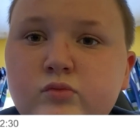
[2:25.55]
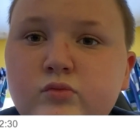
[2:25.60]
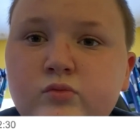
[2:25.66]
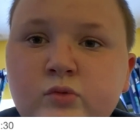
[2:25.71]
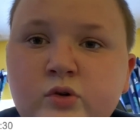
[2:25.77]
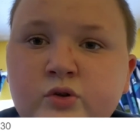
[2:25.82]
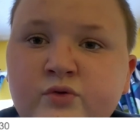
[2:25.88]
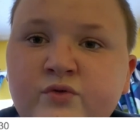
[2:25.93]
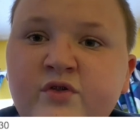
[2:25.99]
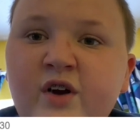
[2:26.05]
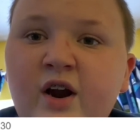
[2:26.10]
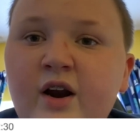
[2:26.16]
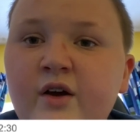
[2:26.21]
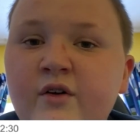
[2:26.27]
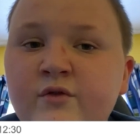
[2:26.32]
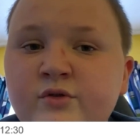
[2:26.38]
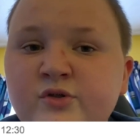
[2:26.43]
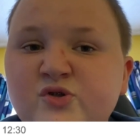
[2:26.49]

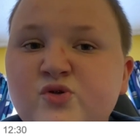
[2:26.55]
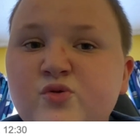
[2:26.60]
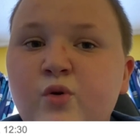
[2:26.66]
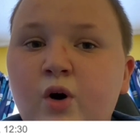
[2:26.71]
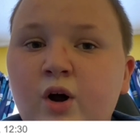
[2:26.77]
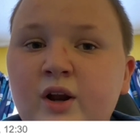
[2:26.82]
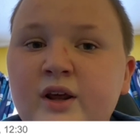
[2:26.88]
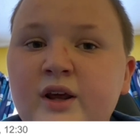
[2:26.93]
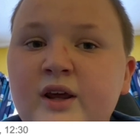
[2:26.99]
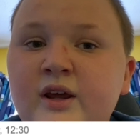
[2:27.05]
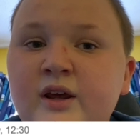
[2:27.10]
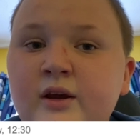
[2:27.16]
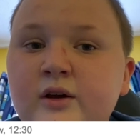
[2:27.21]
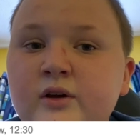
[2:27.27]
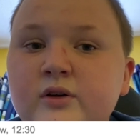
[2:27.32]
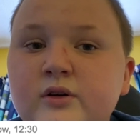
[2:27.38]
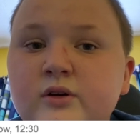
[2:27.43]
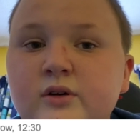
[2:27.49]
Was
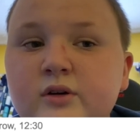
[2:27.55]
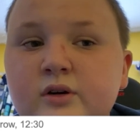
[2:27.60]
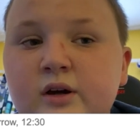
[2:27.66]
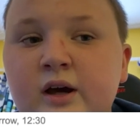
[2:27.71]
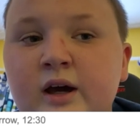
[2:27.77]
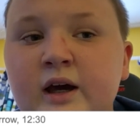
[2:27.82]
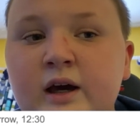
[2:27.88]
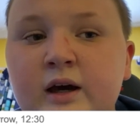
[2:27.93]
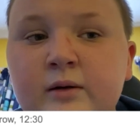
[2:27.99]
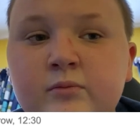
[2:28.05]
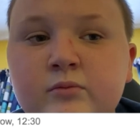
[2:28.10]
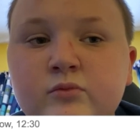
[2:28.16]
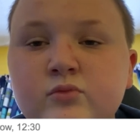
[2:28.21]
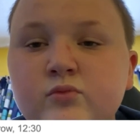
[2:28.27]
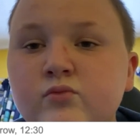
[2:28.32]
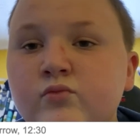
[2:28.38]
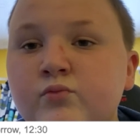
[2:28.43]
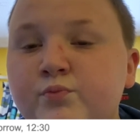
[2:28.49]
quality.
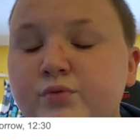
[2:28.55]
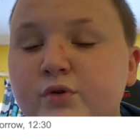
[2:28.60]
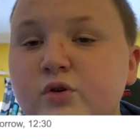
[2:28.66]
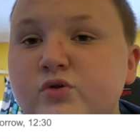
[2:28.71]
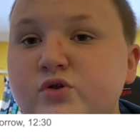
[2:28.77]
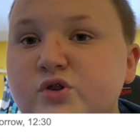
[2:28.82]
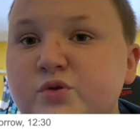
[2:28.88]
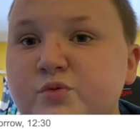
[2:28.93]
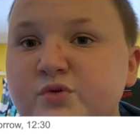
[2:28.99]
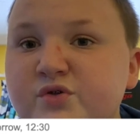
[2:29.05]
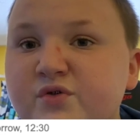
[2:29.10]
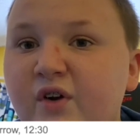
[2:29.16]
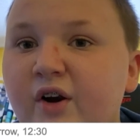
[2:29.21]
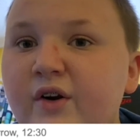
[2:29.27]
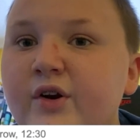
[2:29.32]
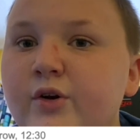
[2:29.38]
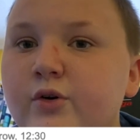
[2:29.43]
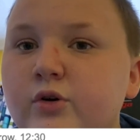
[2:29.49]
Brewster was
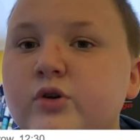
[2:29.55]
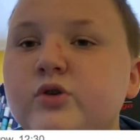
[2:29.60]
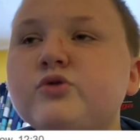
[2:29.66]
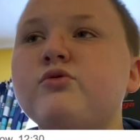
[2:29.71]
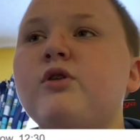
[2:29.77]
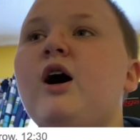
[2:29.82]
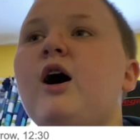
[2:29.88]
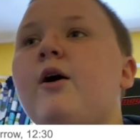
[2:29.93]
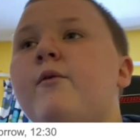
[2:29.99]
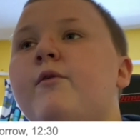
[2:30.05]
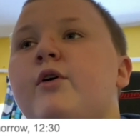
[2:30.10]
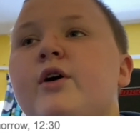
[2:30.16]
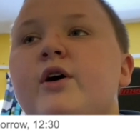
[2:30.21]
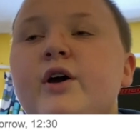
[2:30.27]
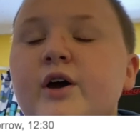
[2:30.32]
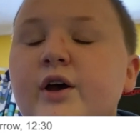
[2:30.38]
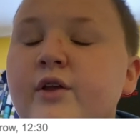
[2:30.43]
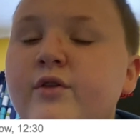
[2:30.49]
very good as well,
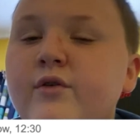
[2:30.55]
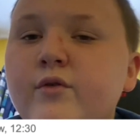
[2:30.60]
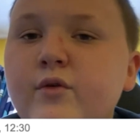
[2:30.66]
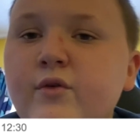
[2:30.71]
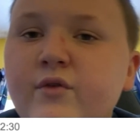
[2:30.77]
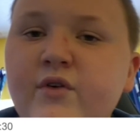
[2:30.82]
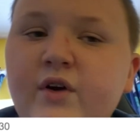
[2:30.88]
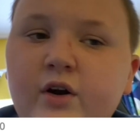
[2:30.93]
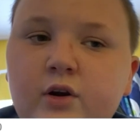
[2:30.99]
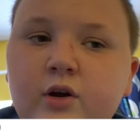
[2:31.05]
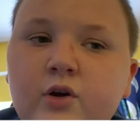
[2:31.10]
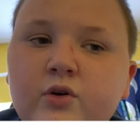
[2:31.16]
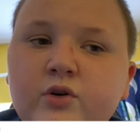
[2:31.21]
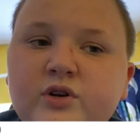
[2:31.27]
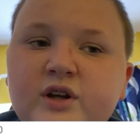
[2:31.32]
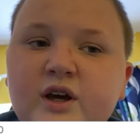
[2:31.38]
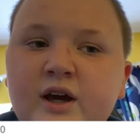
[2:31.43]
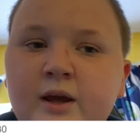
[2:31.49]
and they were a very
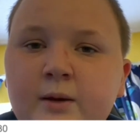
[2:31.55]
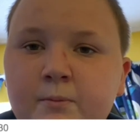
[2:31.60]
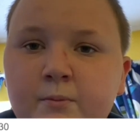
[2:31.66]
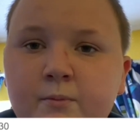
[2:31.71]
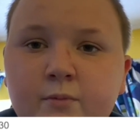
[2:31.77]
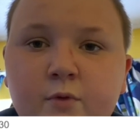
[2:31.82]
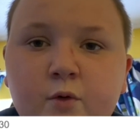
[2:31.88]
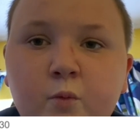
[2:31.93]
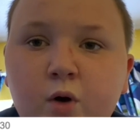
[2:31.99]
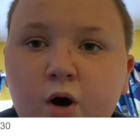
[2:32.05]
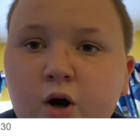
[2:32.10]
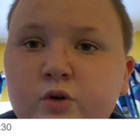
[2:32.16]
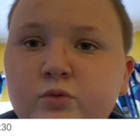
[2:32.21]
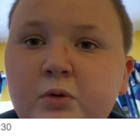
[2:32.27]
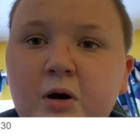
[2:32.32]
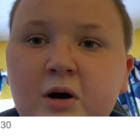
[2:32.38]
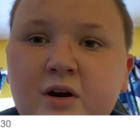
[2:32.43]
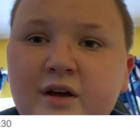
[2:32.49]
good team. Worked
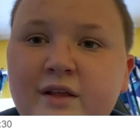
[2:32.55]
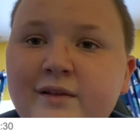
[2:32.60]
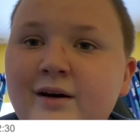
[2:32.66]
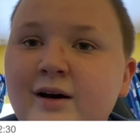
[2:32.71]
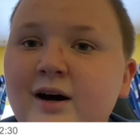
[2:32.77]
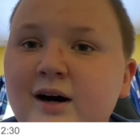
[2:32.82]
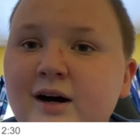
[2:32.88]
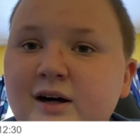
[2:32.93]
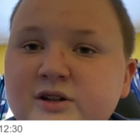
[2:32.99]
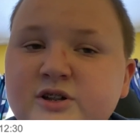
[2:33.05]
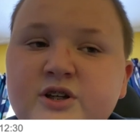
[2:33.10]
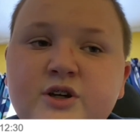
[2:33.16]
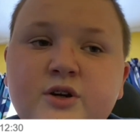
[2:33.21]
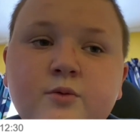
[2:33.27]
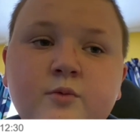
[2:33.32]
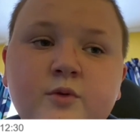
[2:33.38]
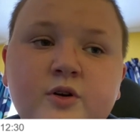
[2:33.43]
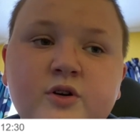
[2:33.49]
well together as a
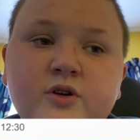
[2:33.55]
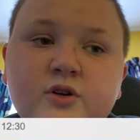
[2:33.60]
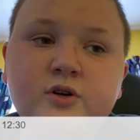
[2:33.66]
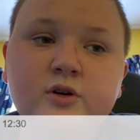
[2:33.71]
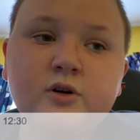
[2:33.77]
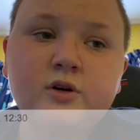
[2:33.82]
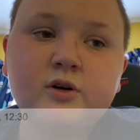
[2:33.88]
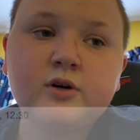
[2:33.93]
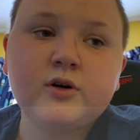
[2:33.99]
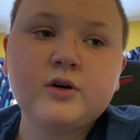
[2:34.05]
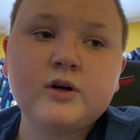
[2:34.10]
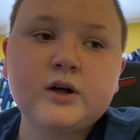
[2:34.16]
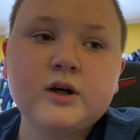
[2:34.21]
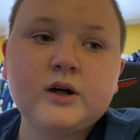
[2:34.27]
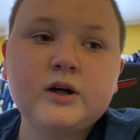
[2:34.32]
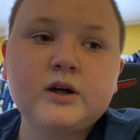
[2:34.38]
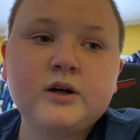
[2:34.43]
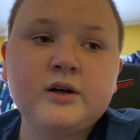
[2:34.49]
unit.
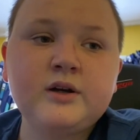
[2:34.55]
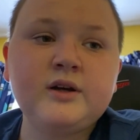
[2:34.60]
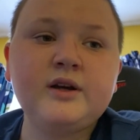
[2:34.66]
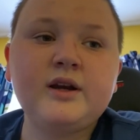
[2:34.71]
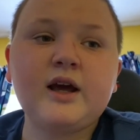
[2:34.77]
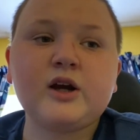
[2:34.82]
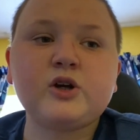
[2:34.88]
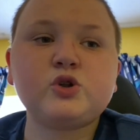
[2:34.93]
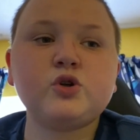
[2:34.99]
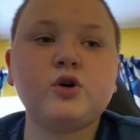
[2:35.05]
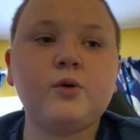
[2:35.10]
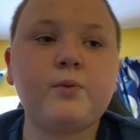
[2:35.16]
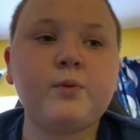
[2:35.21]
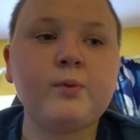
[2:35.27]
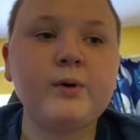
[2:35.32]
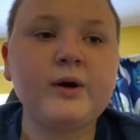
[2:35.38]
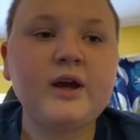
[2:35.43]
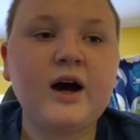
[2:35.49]
Next
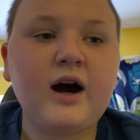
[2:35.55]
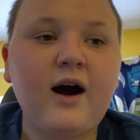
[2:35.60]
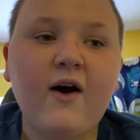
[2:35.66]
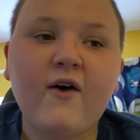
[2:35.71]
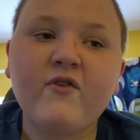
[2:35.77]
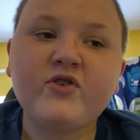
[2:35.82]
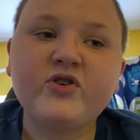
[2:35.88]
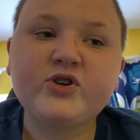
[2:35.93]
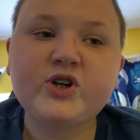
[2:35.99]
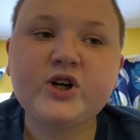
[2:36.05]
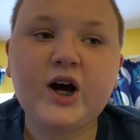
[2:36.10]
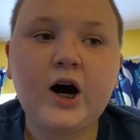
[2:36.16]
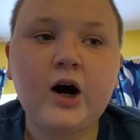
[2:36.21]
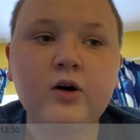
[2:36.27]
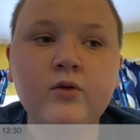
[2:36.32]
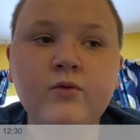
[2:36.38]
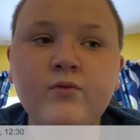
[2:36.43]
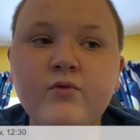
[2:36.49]
up, we have
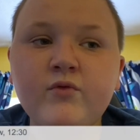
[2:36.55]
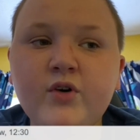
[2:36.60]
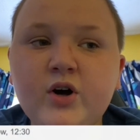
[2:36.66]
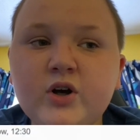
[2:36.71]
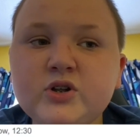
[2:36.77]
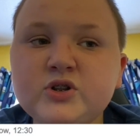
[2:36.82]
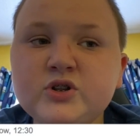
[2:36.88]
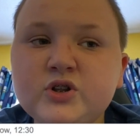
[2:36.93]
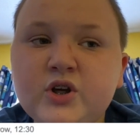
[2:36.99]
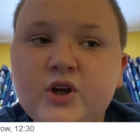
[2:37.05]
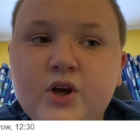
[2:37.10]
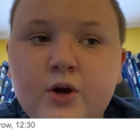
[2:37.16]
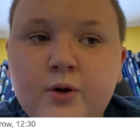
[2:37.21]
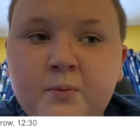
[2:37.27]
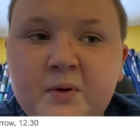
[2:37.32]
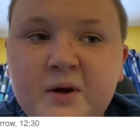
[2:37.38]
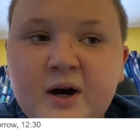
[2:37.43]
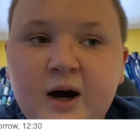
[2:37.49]
Charlton versus
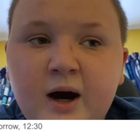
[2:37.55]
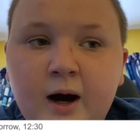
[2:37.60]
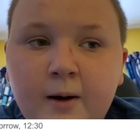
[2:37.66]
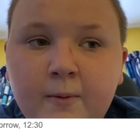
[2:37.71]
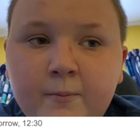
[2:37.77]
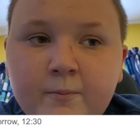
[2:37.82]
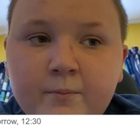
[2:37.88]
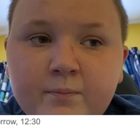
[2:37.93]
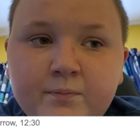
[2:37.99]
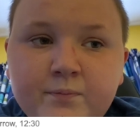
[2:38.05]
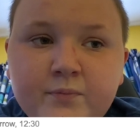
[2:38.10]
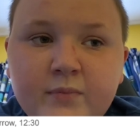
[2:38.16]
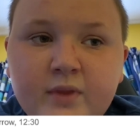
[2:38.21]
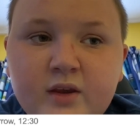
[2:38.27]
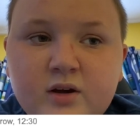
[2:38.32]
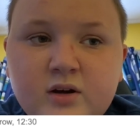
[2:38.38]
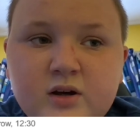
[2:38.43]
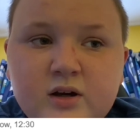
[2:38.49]
QPR.
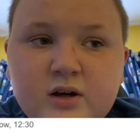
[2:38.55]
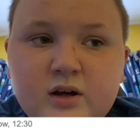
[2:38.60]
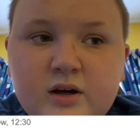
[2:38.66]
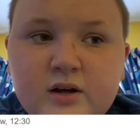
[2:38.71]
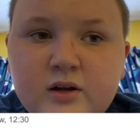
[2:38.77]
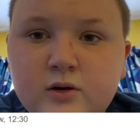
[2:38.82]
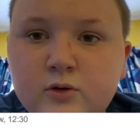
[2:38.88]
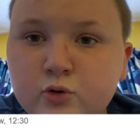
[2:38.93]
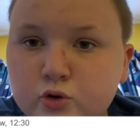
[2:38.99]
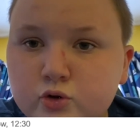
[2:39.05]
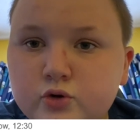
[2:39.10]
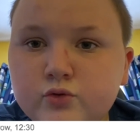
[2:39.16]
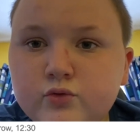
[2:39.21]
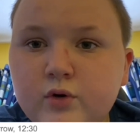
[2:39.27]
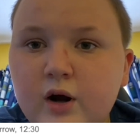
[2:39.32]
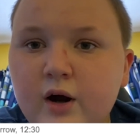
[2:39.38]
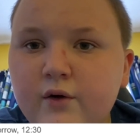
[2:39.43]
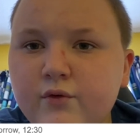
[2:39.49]

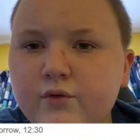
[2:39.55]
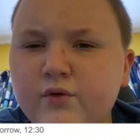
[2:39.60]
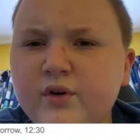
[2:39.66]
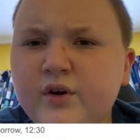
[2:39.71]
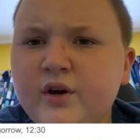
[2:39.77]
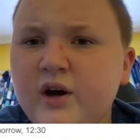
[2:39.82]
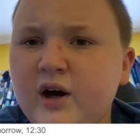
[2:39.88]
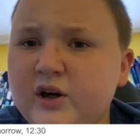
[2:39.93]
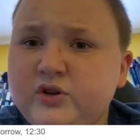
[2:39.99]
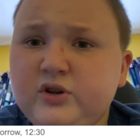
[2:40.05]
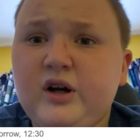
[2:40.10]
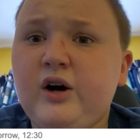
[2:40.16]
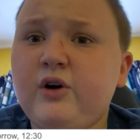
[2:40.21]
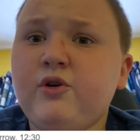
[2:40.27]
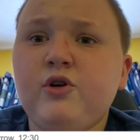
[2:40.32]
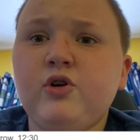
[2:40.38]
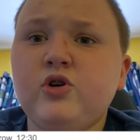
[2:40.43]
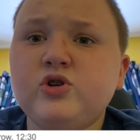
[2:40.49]
London rivalry. I don't know how
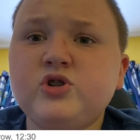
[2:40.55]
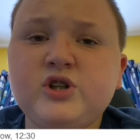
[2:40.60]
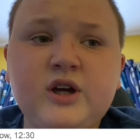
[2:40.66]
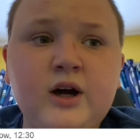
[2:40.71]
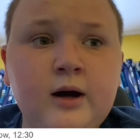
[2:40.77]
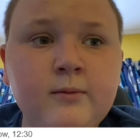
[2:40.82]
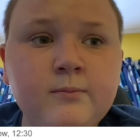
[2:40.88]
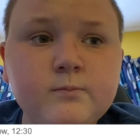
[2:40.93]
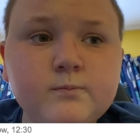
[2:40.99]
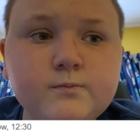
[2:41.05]
close they are.